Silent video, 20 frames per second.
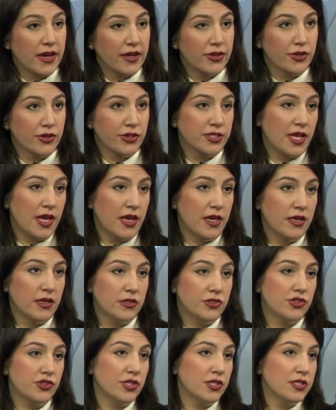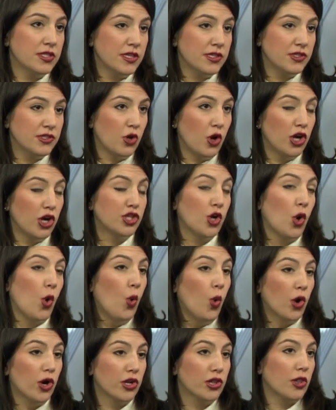you're saying, is just as large
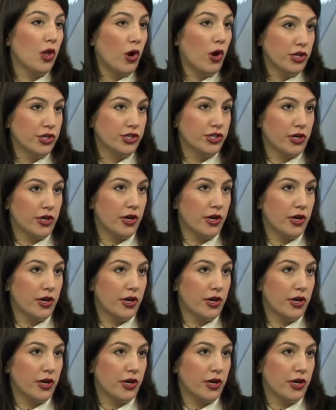or larger